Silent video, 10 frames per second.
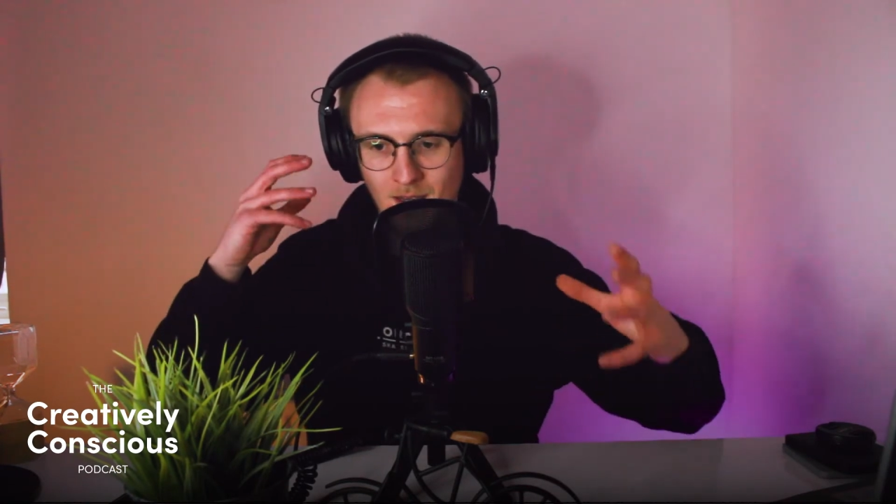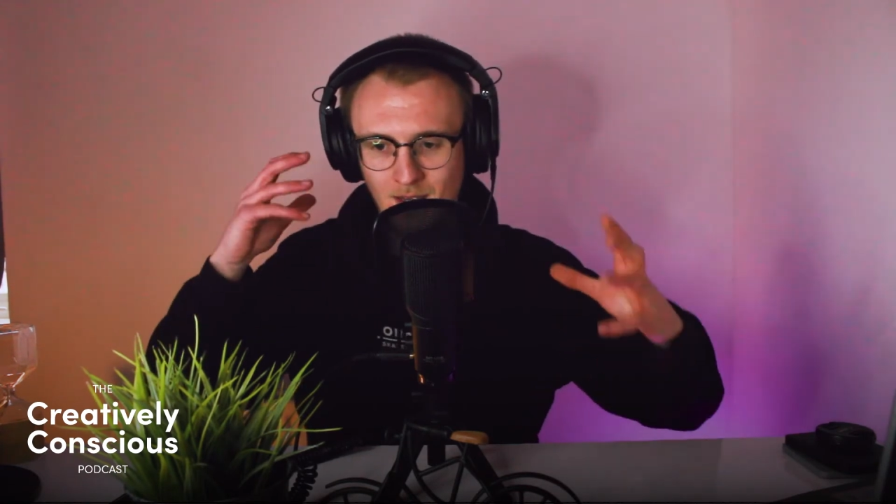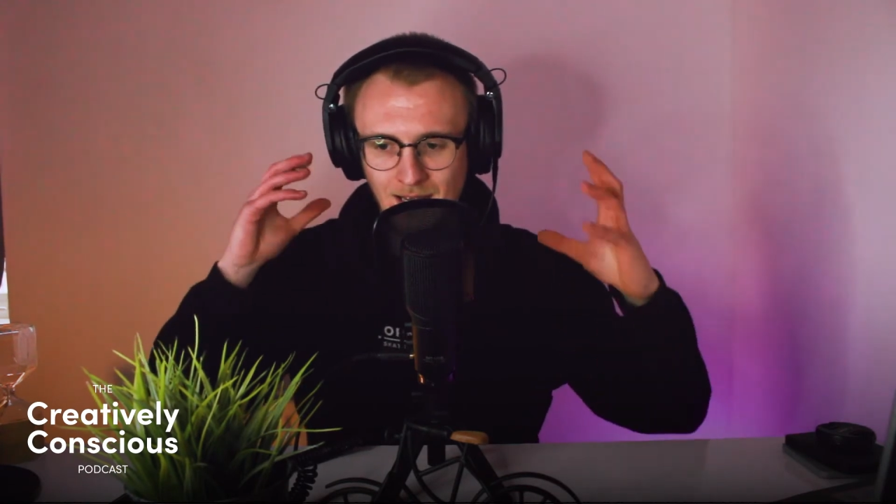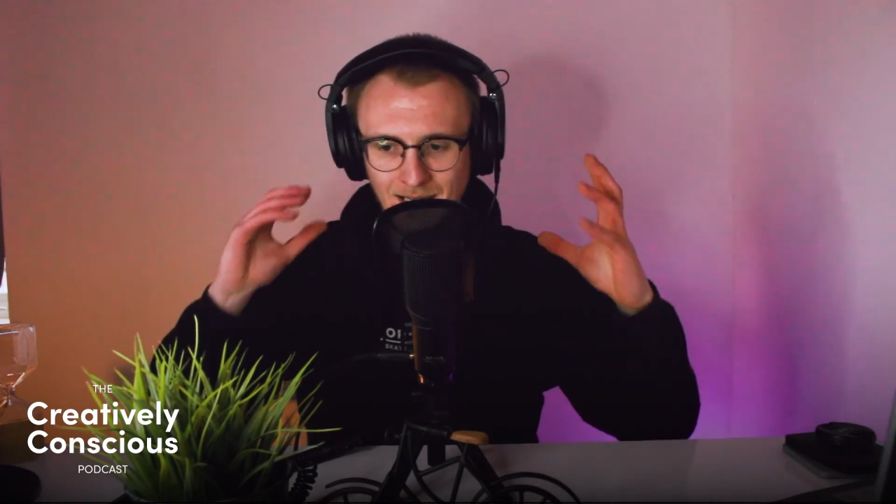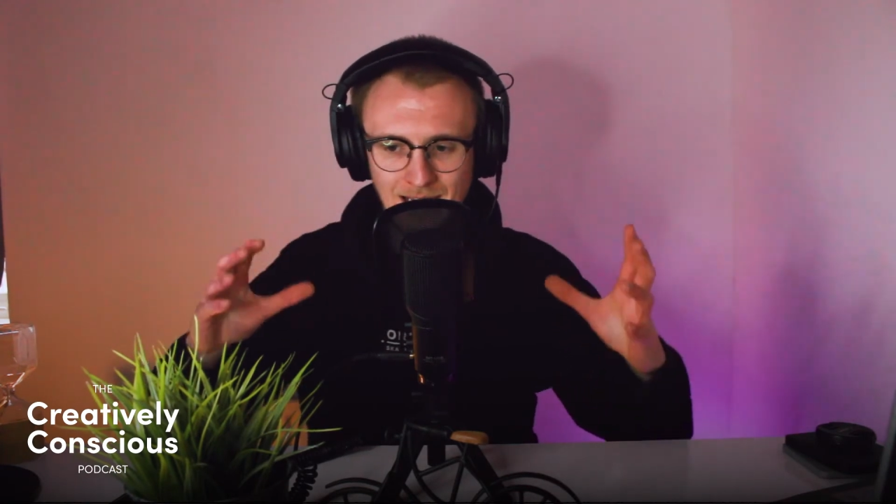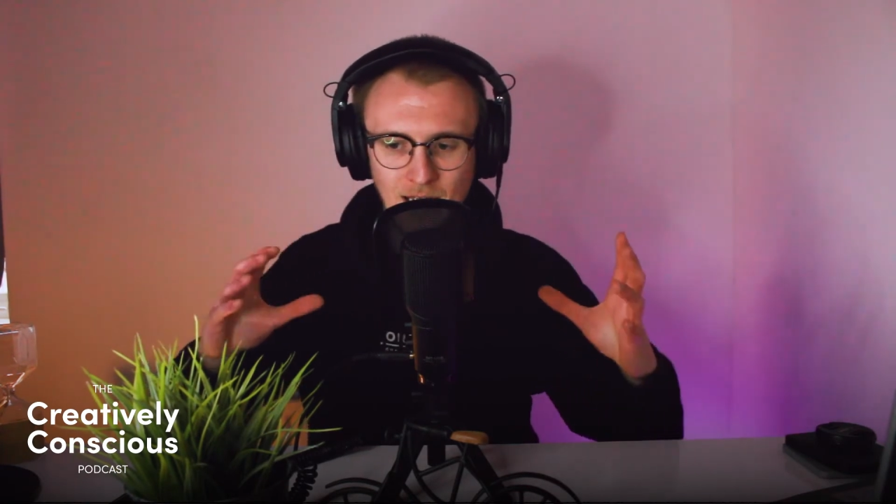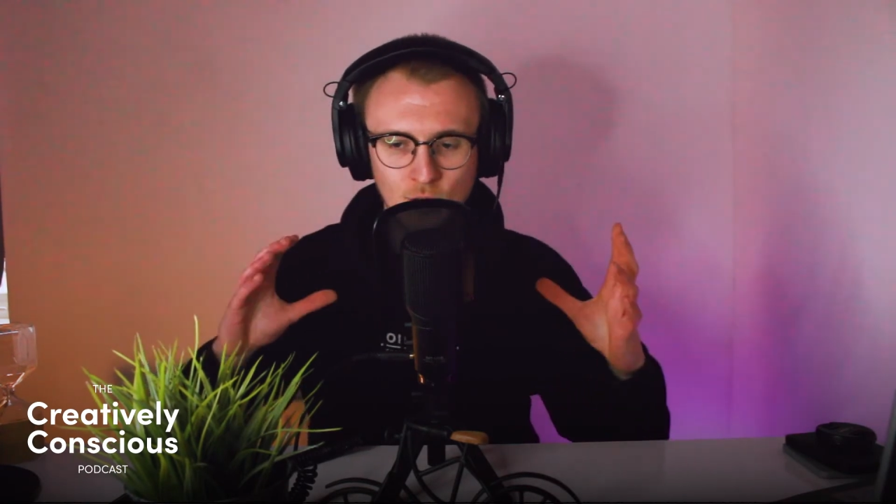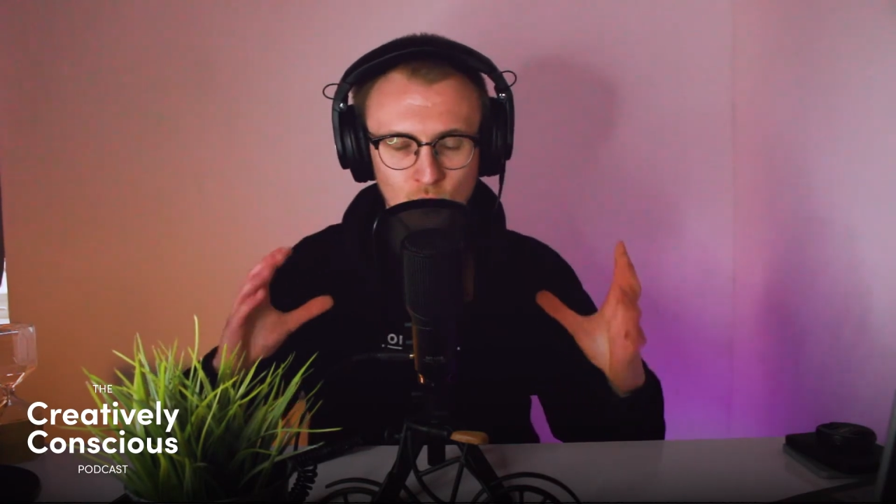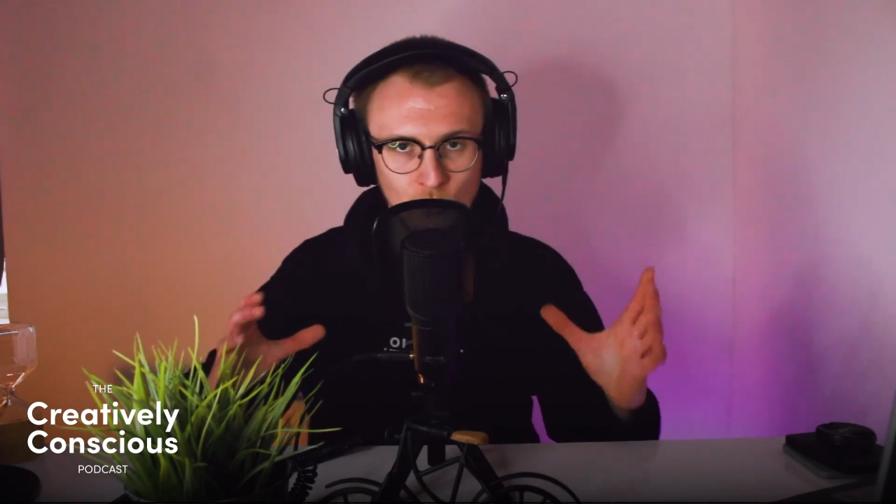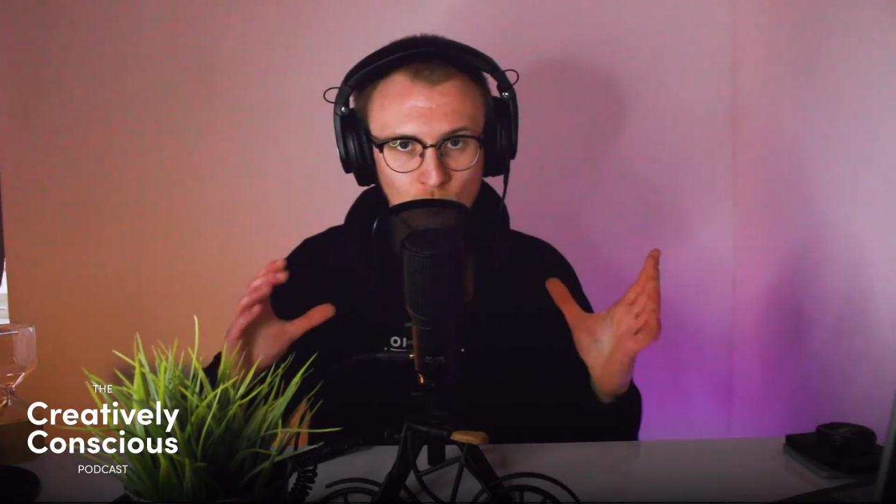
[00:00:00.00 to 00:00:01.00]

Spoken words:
and get good